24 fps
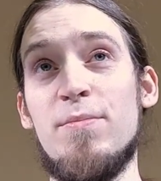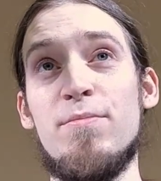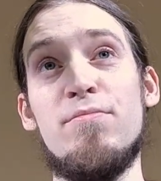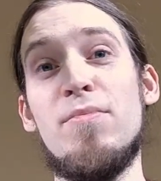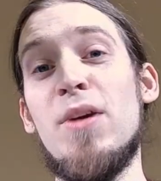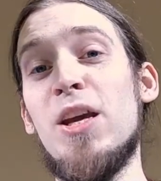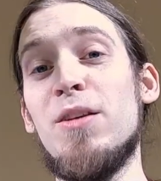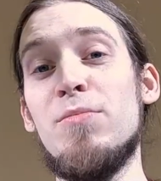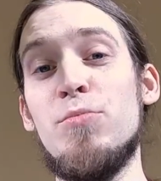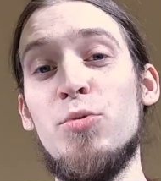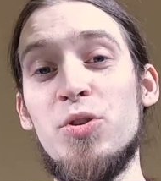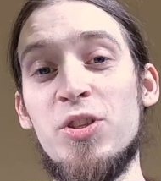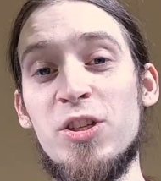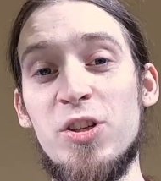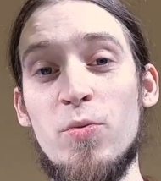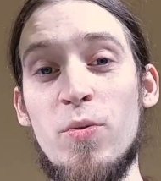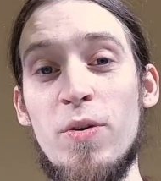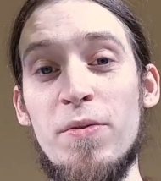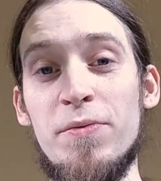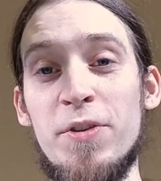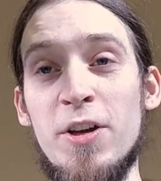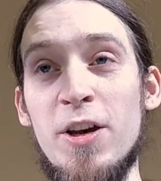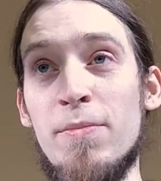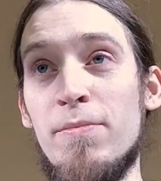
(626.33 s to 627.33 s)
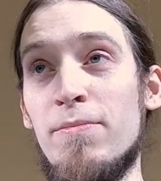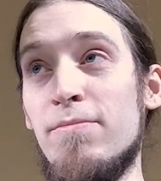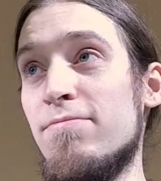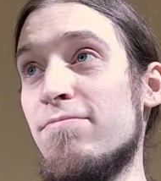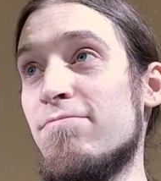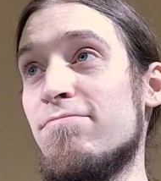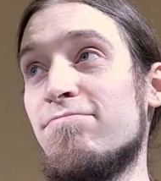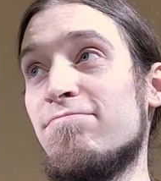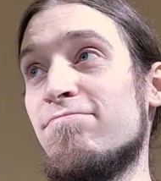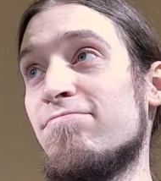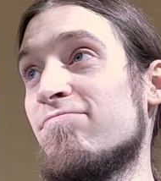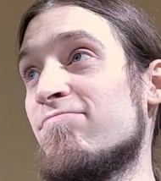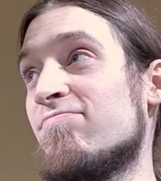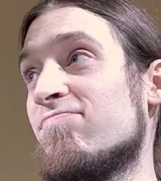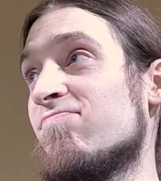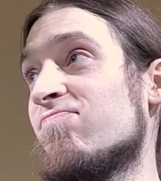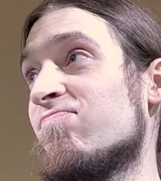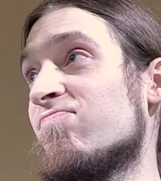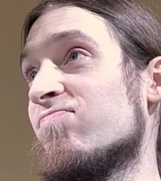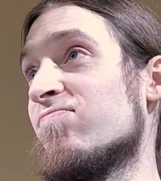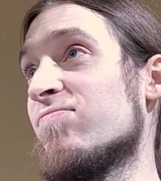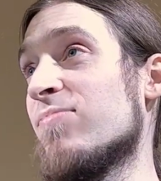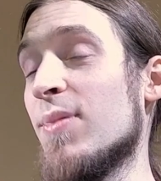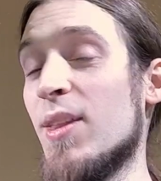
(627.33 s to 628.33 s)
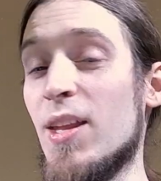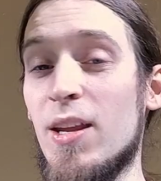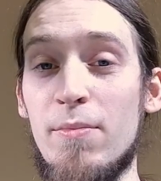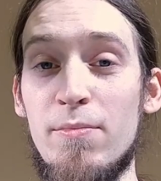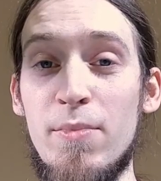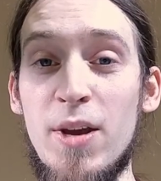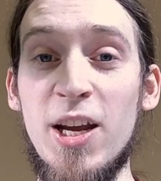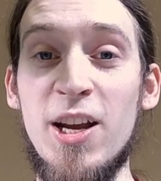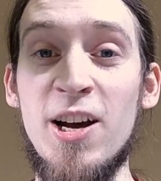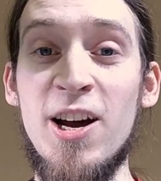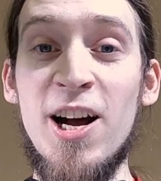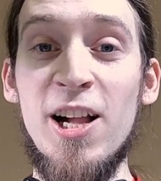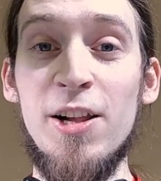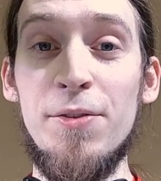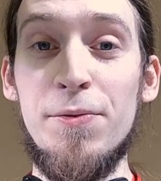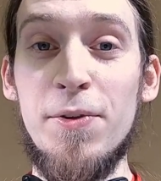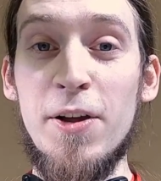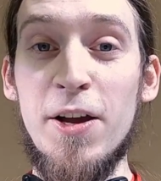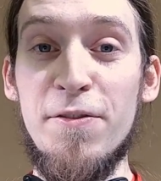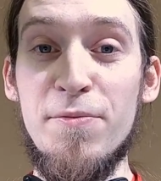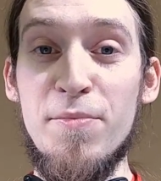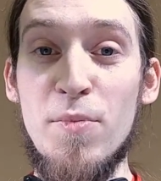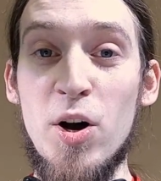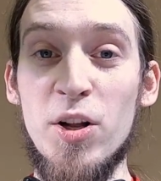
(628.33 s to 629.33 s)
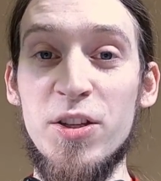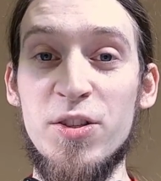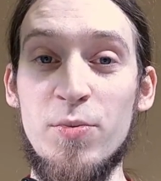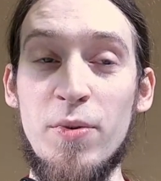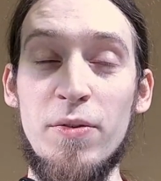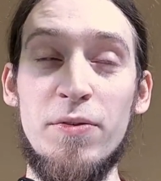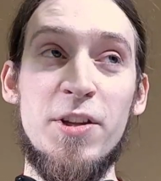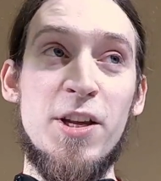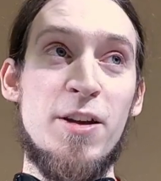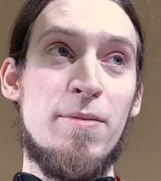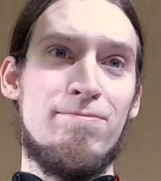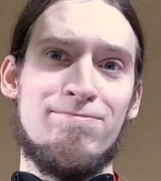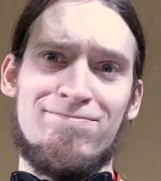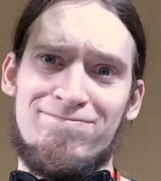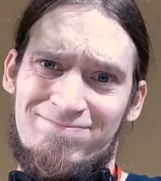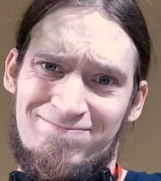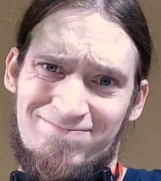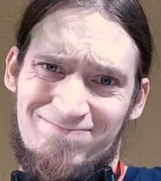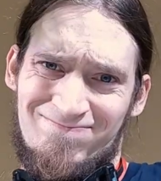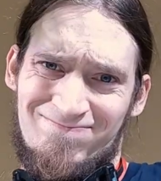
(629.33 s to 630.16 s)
Make music with them. Make Half-Life mods with them.